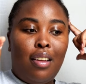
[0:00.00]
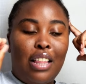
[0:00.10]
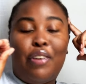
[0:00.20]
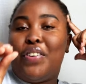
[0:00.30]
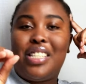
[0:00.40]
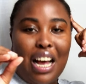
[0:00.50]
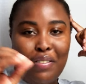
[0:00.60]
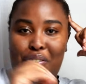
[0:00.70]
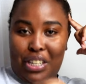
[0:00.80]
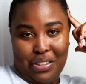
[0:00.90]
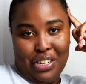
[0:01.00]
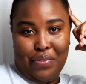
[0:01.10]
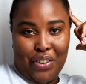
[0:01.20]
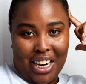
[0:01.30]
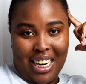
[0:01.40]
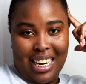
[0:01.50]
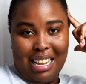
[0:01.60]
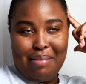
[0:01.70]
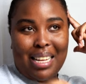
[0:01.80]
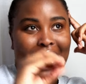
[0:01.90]
the first half of
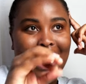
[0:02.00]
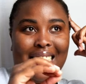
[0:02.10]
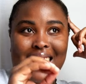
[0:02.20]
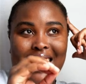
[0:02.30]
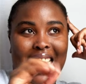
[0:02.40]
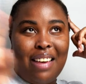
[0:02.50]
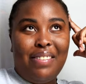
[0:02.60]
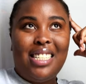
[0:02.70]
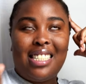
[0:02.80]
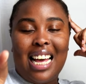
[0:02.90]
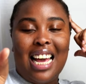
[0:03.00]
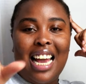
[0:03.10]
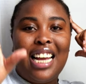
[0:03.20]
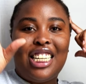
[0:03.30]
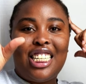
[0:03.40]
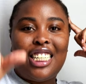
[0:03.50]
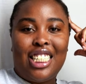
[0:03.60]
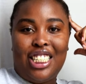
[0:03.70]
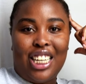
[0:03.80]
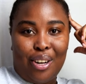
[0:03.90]
2024 because it was a
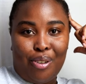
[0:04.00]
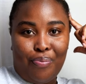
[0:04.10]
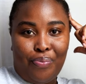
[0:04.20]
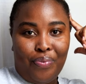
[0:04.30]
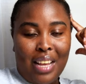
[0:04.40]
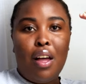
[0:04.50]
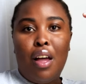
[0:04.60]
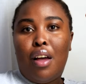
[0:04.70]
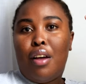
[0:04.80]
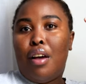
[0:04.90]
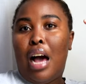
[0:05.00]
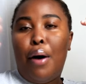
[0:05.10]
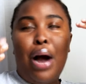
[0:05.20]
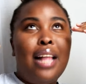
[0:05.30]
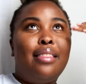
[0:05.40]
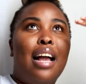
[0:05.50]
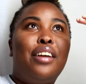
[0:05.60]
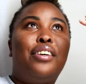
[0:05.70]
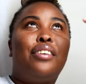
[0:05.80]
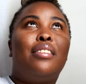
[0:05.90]
shit show. I, I like,